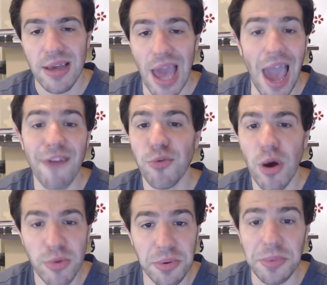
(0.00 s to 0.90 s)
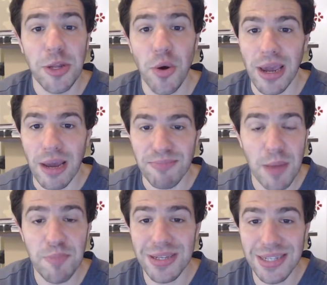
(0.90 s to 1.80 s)
everyone would be doing it. A
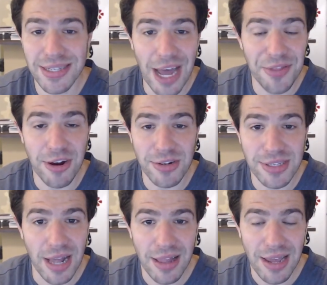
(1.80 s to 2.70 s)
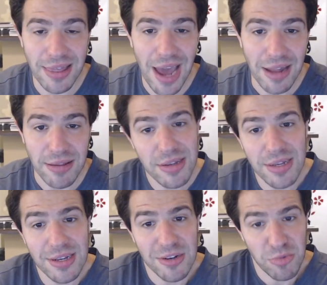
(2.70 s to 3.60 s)
business out there is not like that.
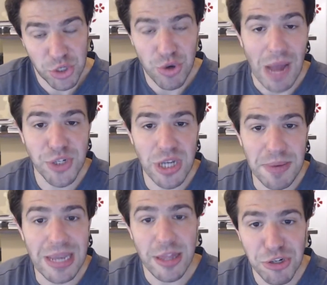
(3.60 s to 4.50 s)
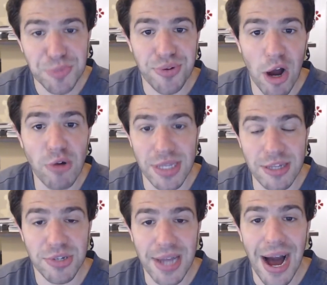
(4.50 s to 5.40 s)
With dropshipping, there's pros and
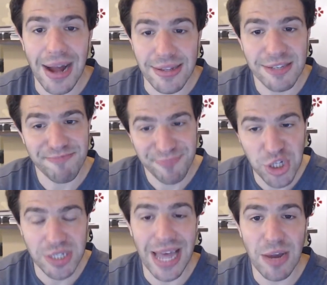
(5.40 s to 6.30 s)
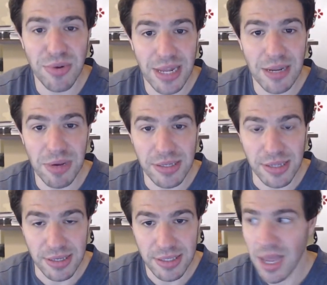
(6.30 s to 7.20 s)
there's cons, just like with any
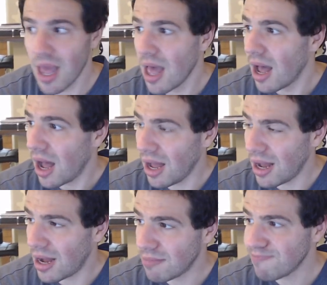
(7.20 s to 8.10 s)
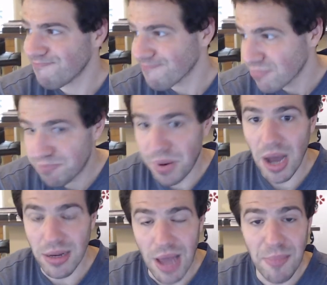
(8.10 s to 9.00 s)
business.
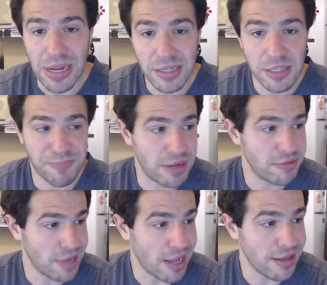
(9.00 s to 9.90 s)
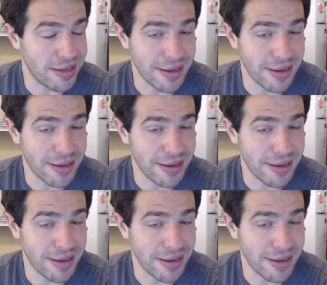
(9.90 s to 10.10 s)
But I mean, it's been, and